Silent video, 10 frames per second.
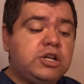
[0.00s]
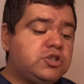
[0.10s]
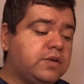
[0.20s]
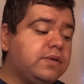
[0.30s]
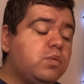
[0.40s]

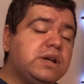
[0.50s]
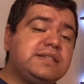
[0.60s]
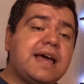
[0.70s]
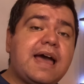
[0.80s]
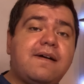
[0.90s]
So if you wanted
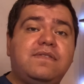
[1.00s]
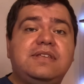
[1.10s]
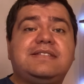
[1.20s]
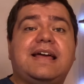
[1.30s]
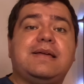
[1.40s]
to have
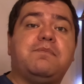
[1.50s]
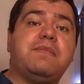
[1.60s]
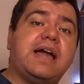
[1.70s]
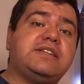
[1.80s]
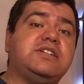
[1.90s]
this that it
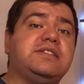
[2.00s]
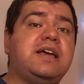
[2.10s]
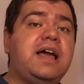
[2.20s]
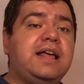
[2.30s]
matches,